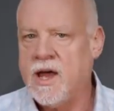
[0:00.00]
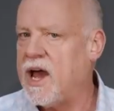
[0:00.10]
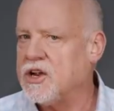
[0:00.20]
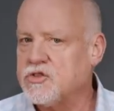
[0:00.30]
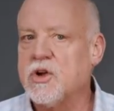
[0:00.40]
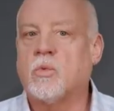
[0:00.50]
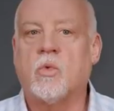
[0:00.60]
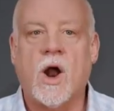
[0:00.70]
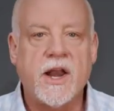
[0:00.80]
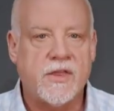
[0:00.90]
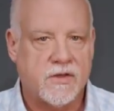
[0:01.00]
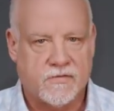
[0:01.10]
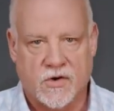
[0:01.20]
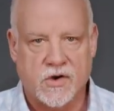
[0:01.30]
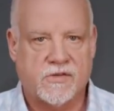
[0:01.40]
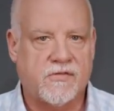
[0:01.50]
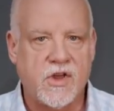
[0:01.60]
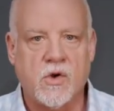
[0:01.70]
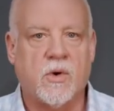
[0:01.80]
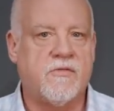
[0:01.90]
actually running the first
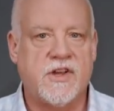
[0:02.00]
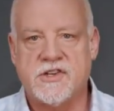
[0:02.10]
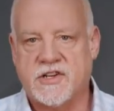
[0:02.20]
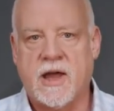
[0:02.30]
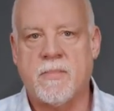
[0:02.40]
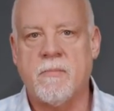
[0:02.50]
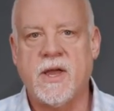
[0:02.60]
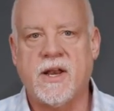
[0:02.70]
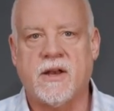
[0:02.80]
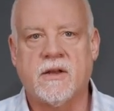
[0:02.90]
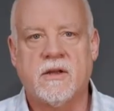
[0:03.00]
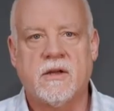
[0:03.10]
few of each type of meeting.